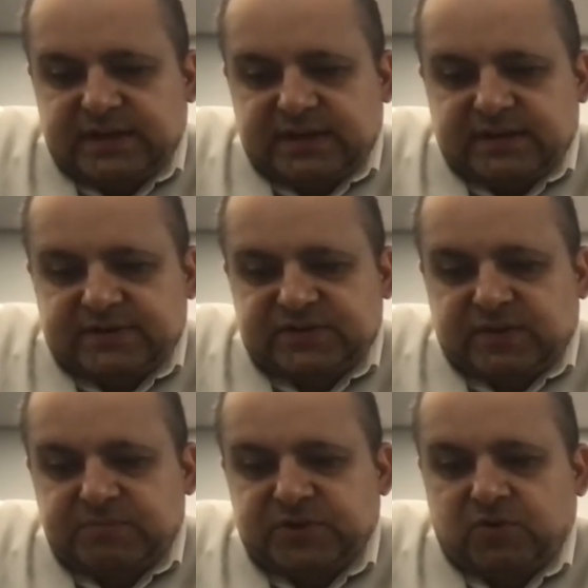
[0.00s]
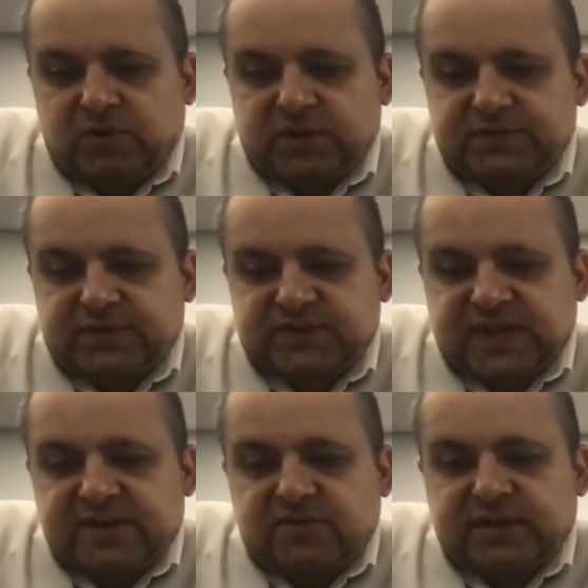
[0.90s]
the uh, sum total of
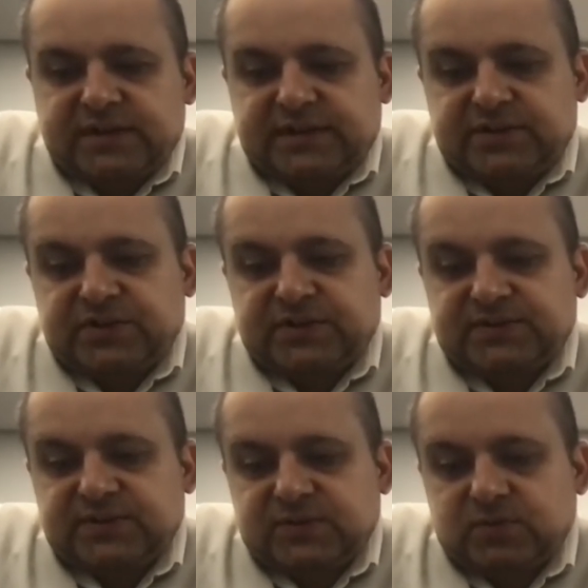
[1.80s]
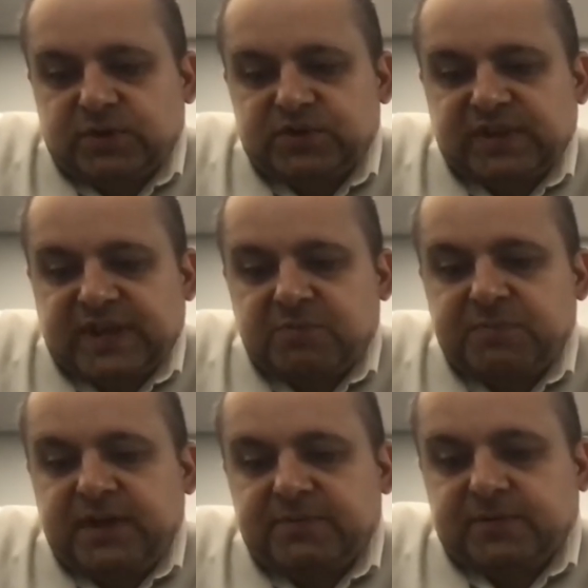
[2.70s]
societal conditions, which
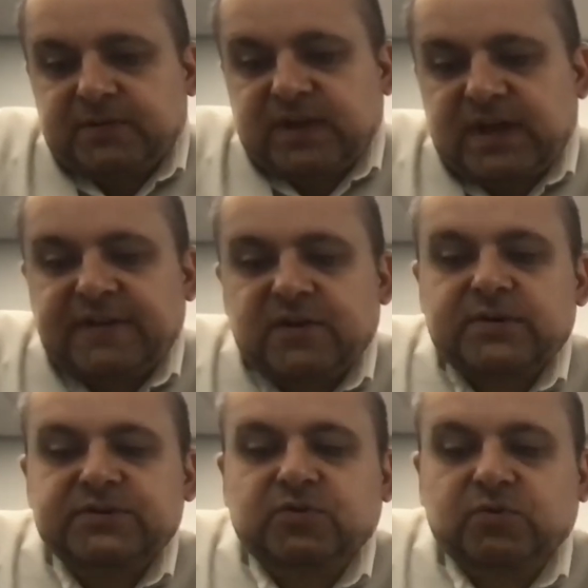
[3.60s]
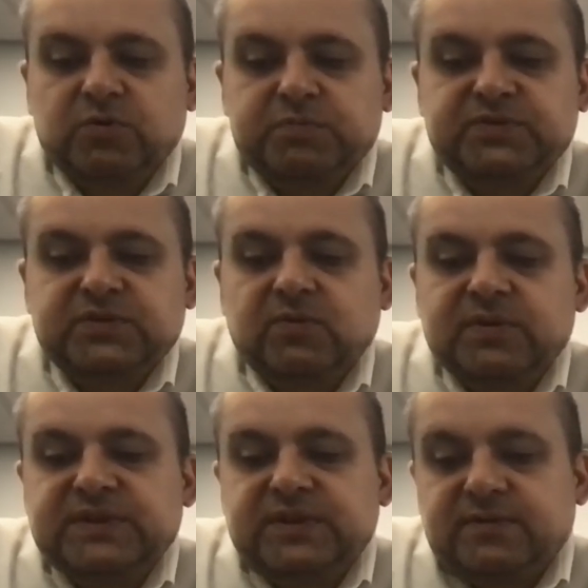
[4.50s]
allow people, either as groups
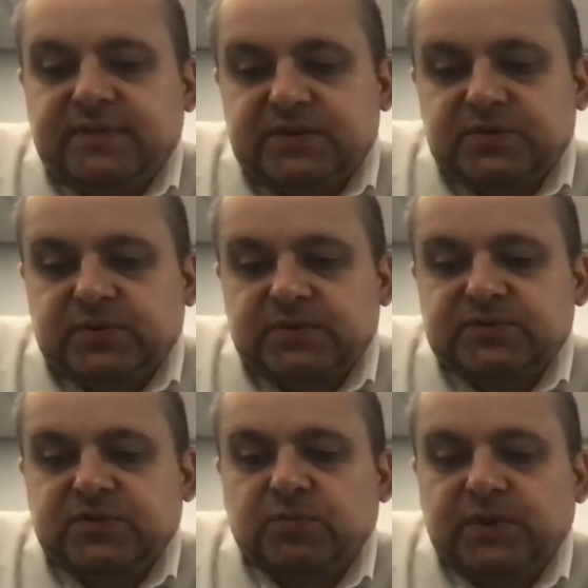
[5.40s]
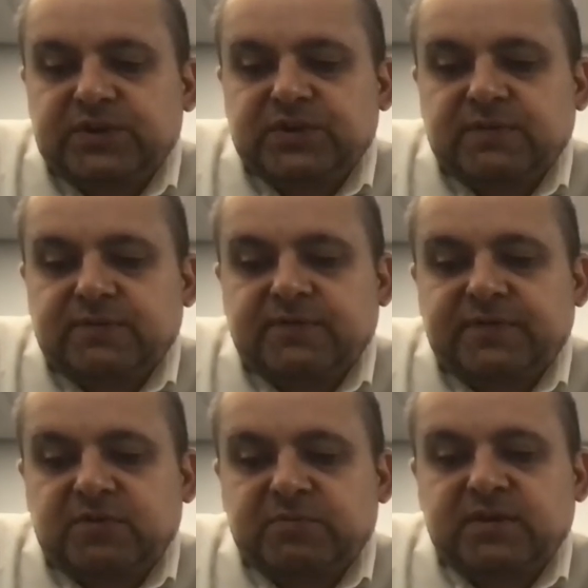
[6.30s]
or as individuals, to reach their
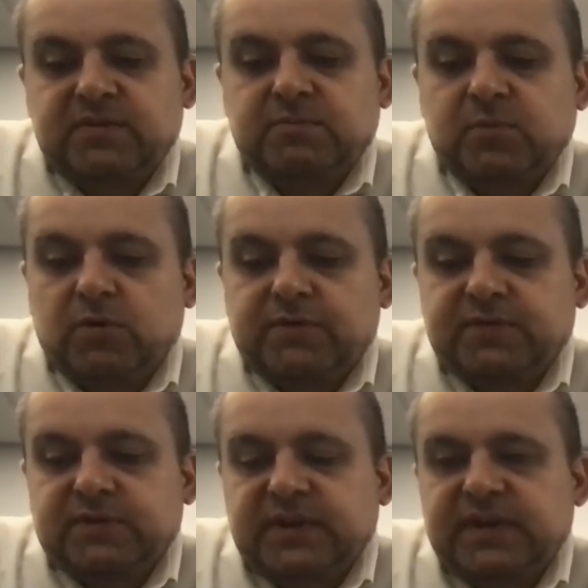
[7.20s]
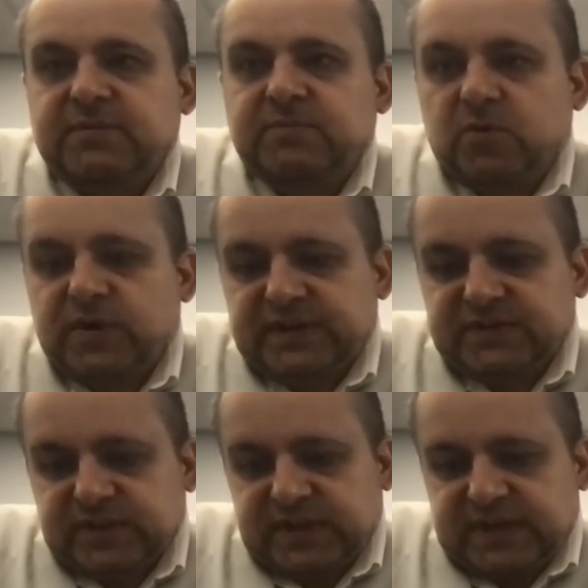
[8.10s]
fulfillment more fully and more
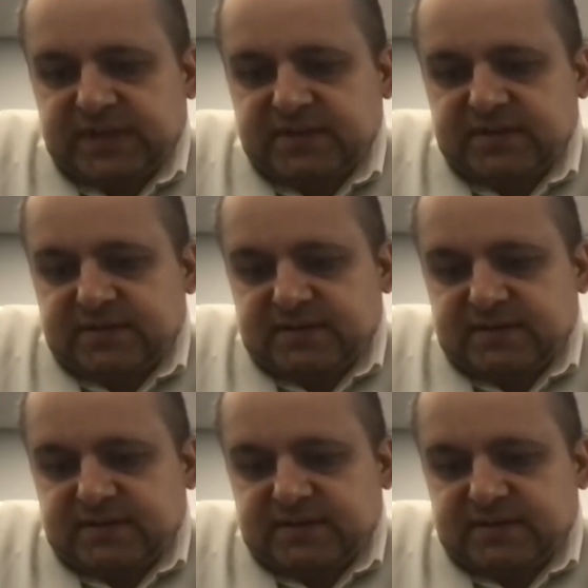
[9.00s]
easily.